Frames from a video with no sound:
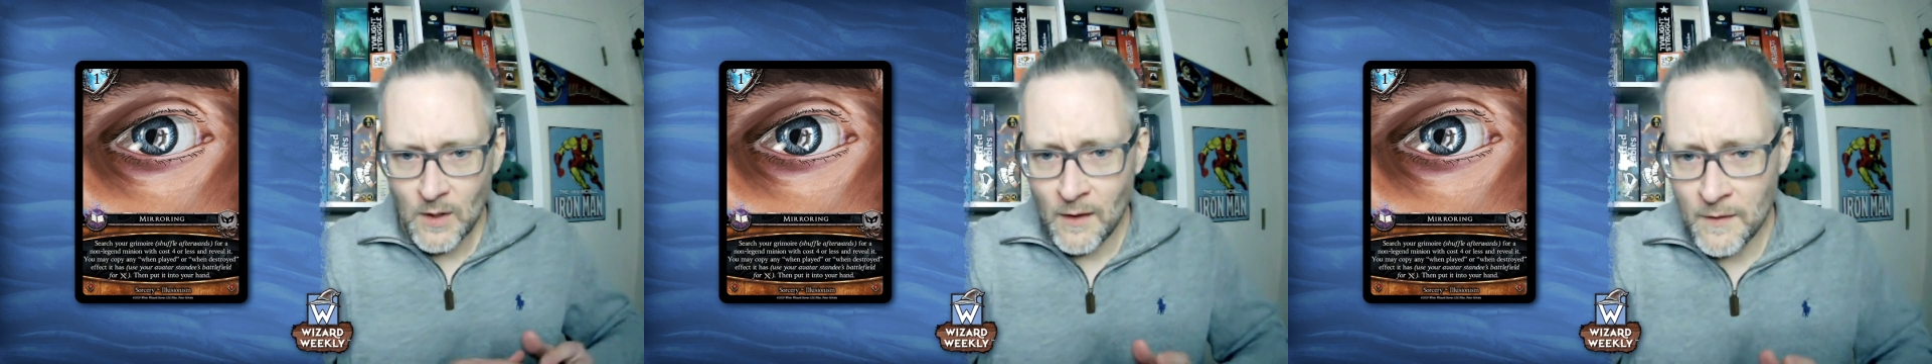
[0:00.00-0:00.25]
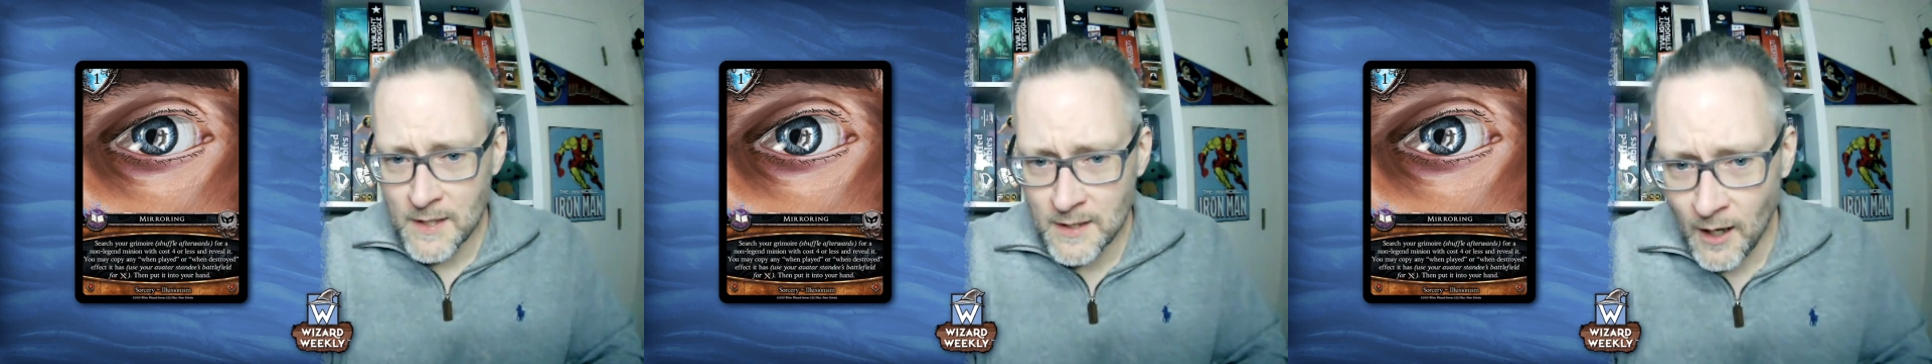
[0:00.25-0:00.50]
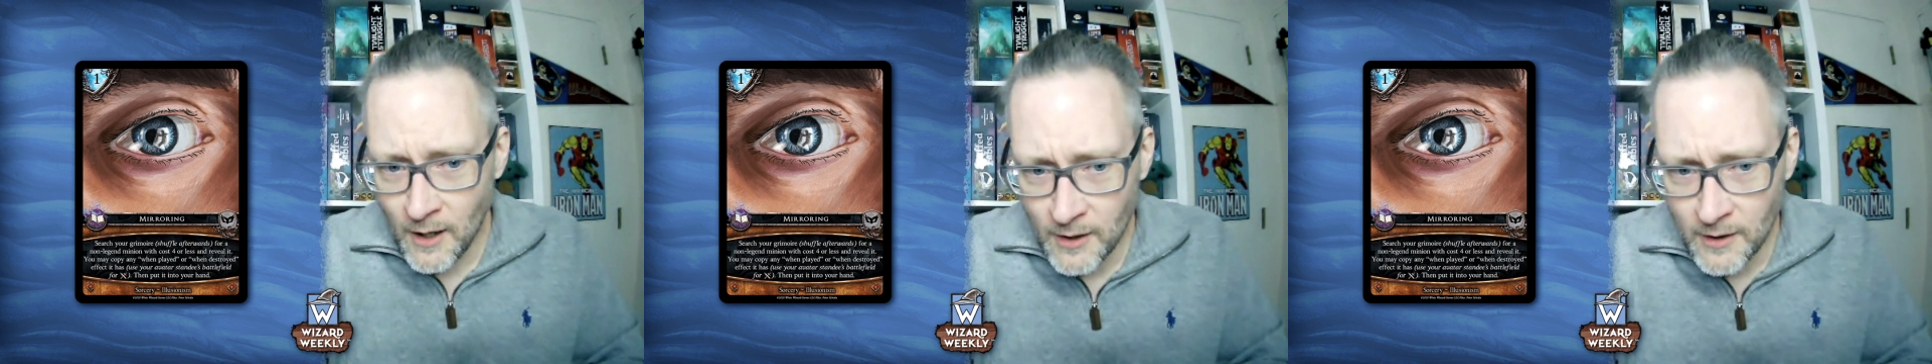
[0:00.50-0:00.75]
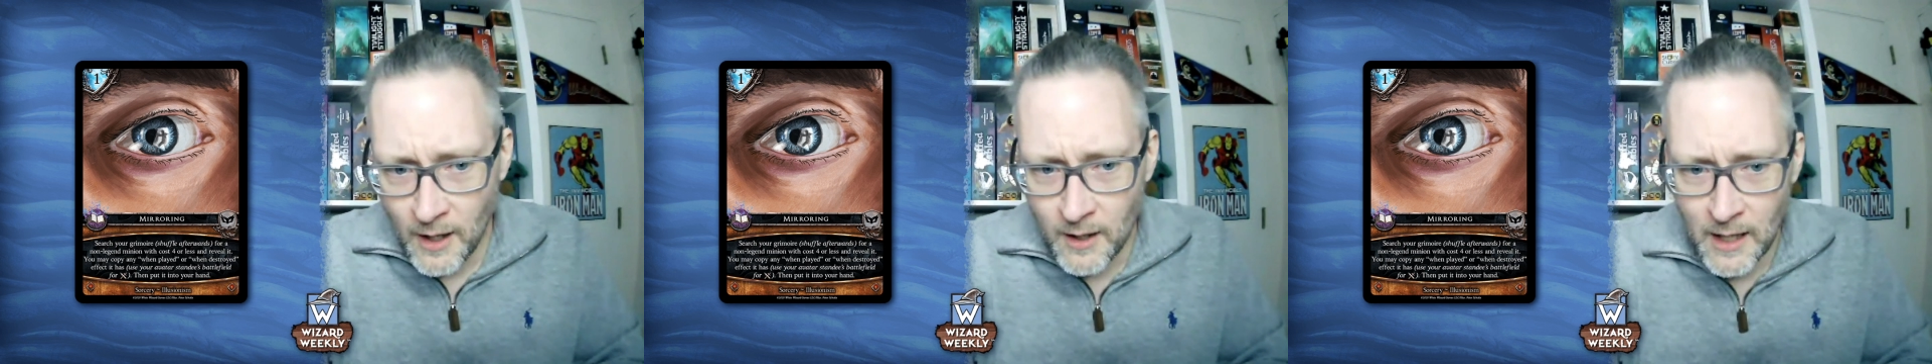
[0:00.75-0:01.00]
This
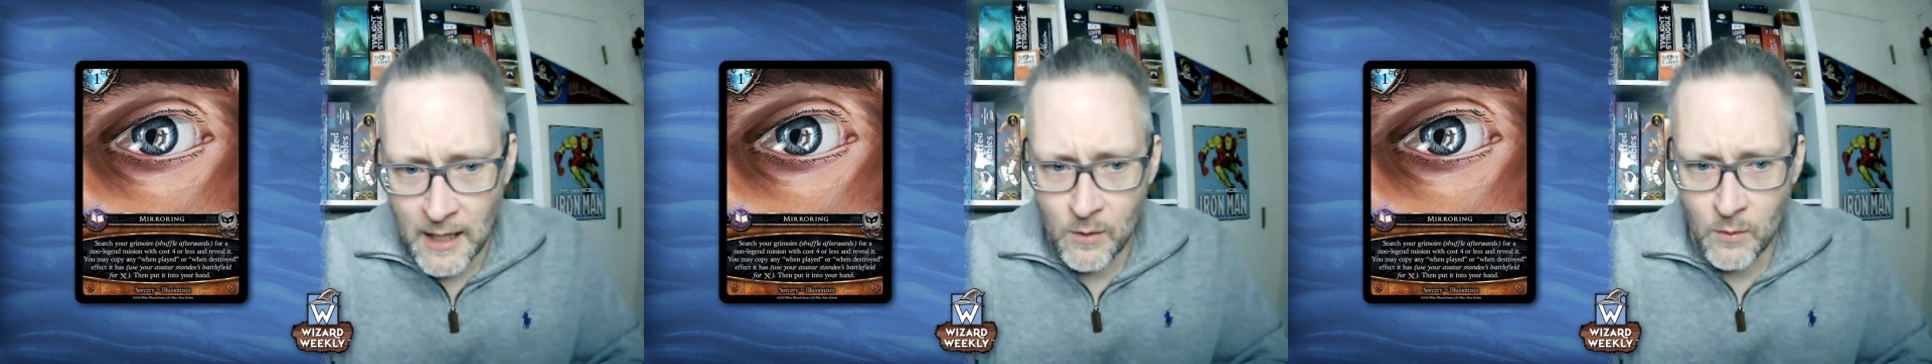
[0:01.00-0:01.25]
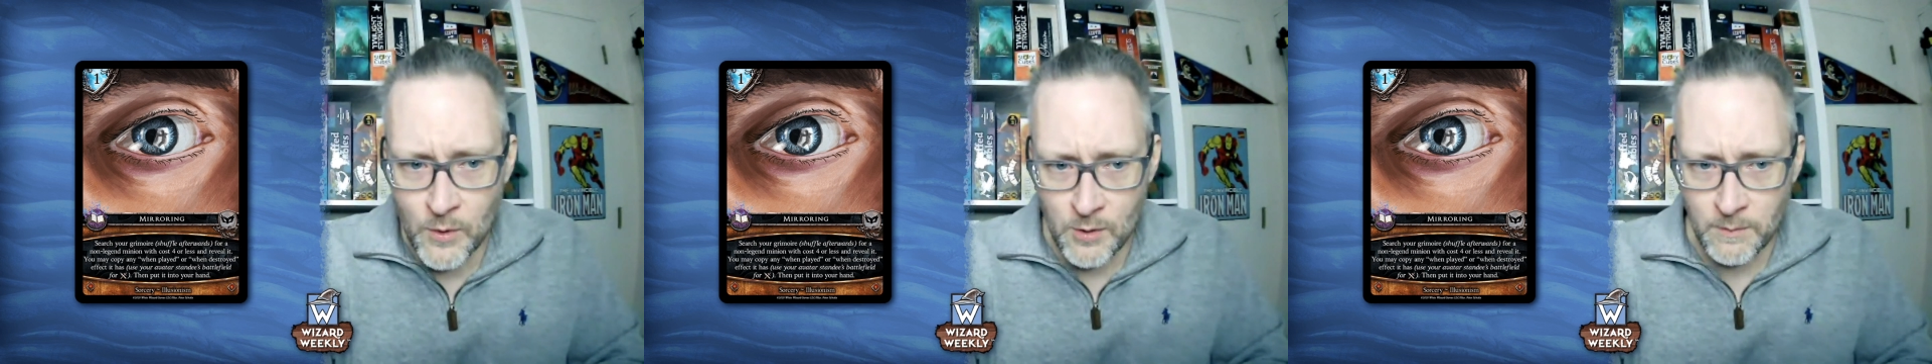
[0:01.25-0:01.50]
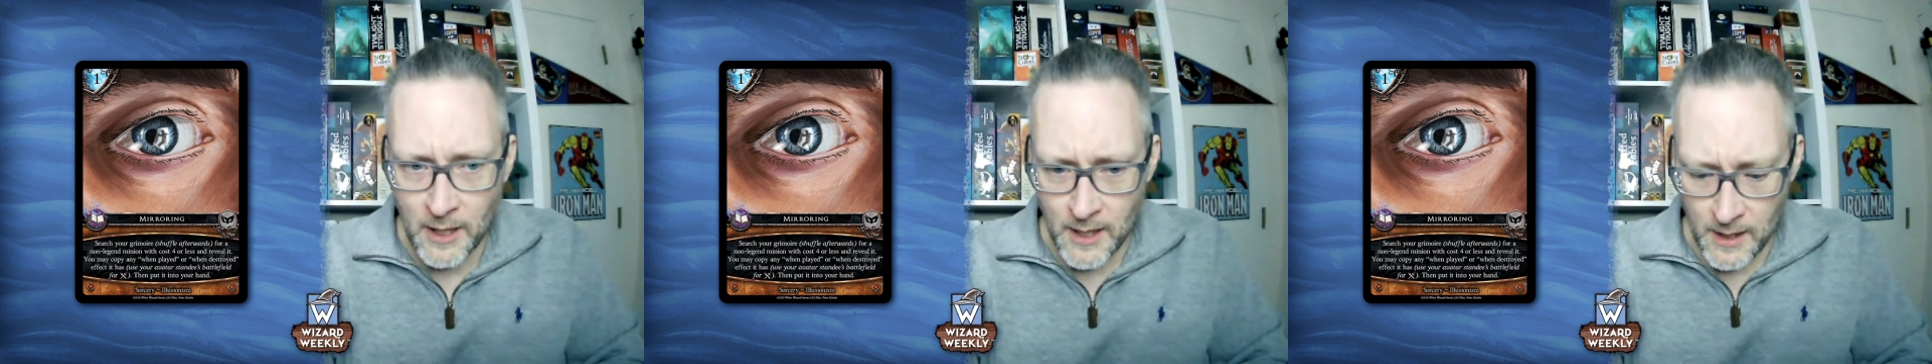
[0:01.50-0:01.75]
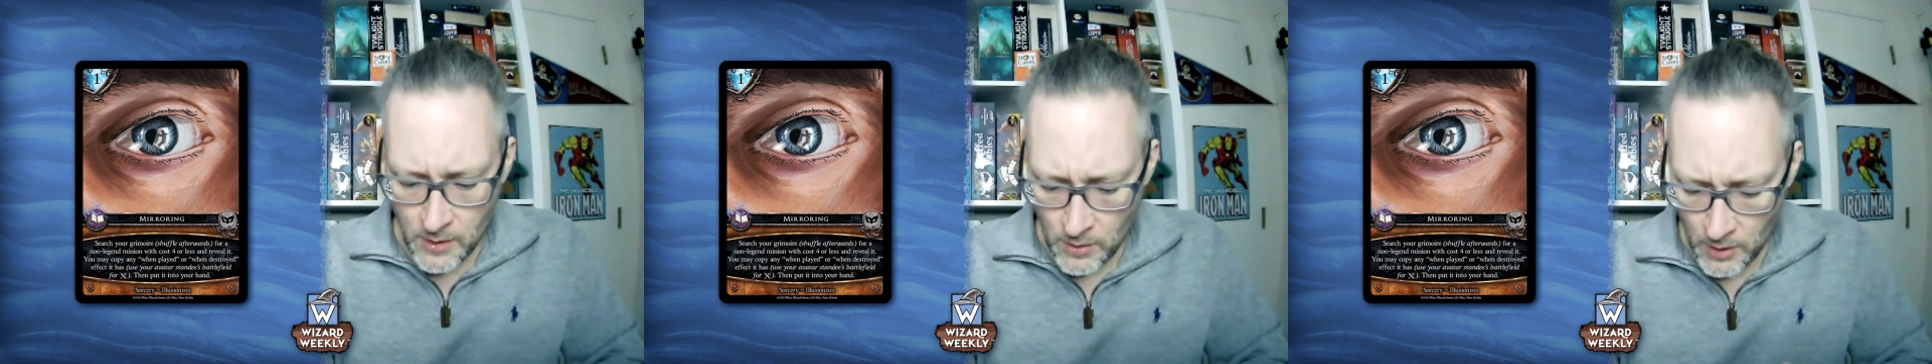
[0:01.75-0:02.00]
card when you
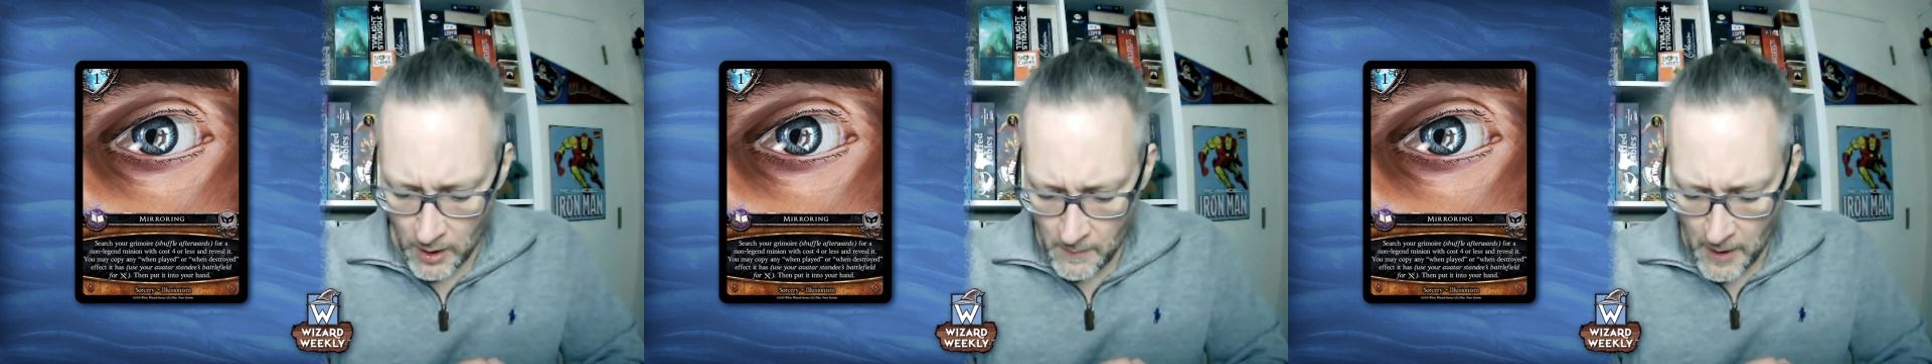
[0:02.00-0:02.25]
play it, you're